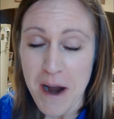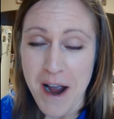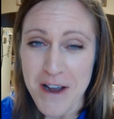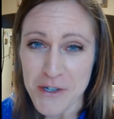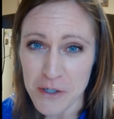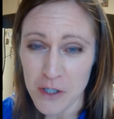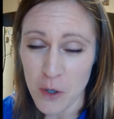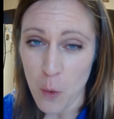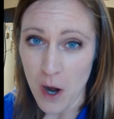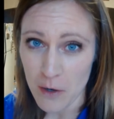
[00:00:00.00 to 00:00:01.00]
my eyes are a
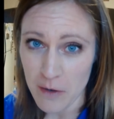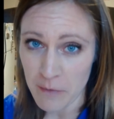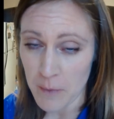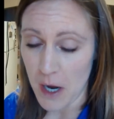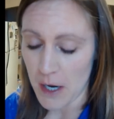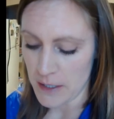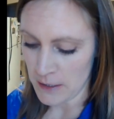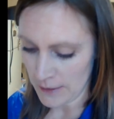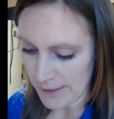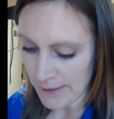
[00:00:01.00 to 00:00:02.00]
little watery from the
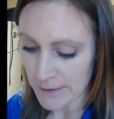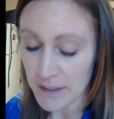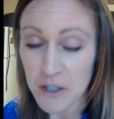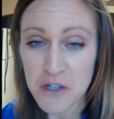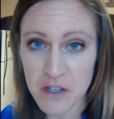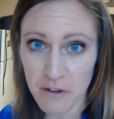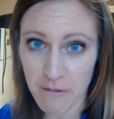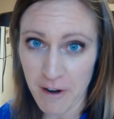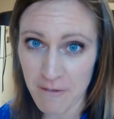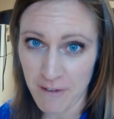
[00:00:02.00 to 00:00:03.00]
onion. Here's a little
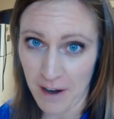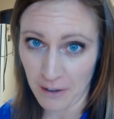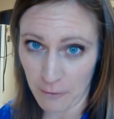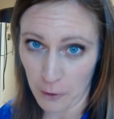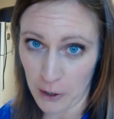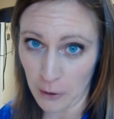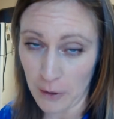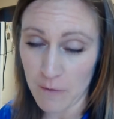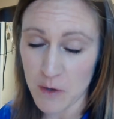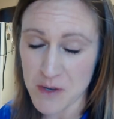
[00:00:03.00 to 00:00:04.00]
fun fact for you.
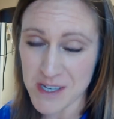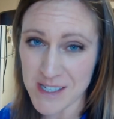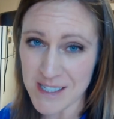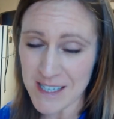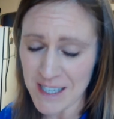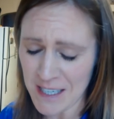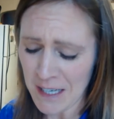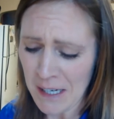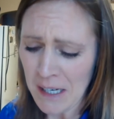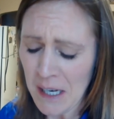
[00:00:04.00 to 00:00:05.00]
If you stick
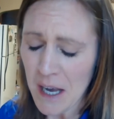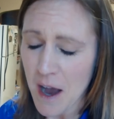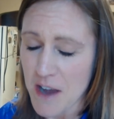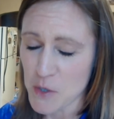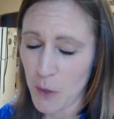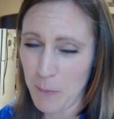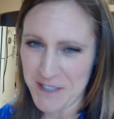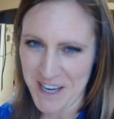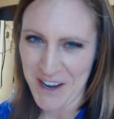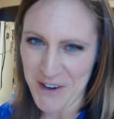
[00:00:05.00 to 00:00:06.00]
a sweet
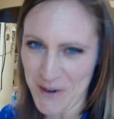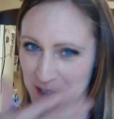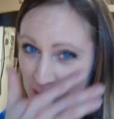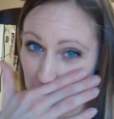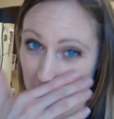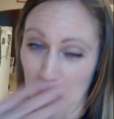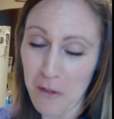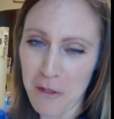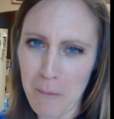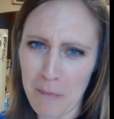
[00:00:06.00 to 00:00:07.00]
potato in your
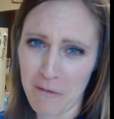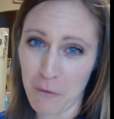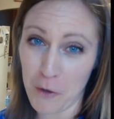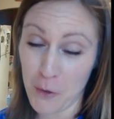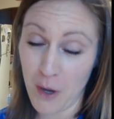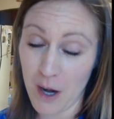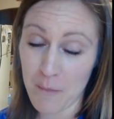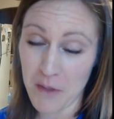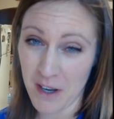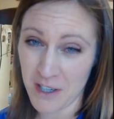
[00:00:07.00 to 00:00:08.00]
mouth before you cut
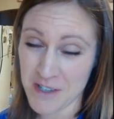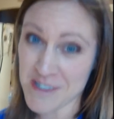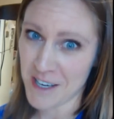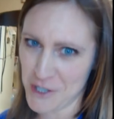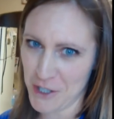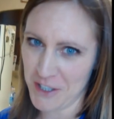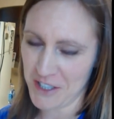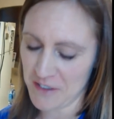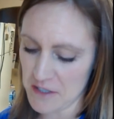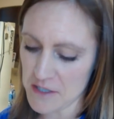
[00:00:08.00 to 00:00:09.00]
up the onions, I should have
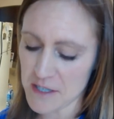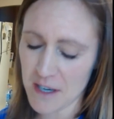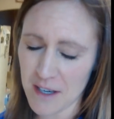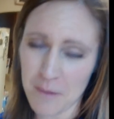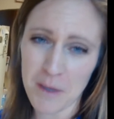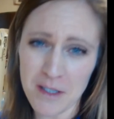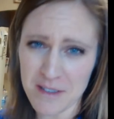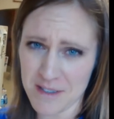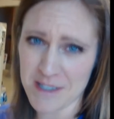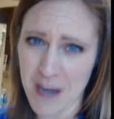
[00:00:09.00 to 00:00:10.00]
done this, it
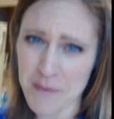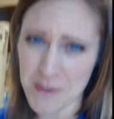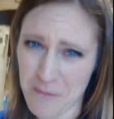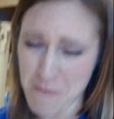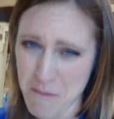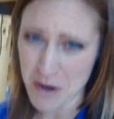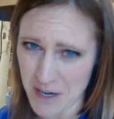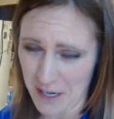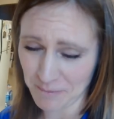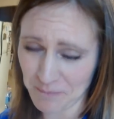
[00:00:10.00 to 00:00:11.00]
stops them from
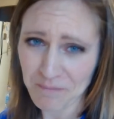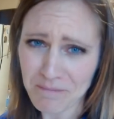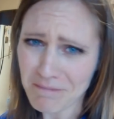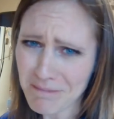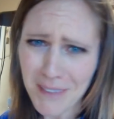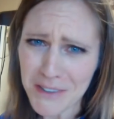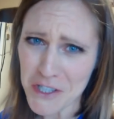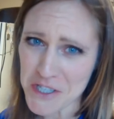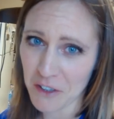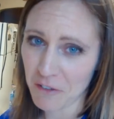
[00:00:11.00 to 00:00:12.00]
burning.
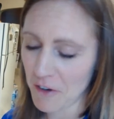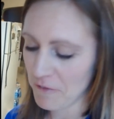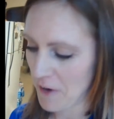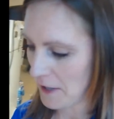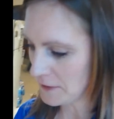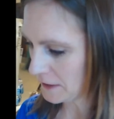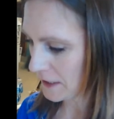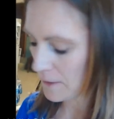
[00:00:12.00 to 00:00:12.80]
Just a little fun fact.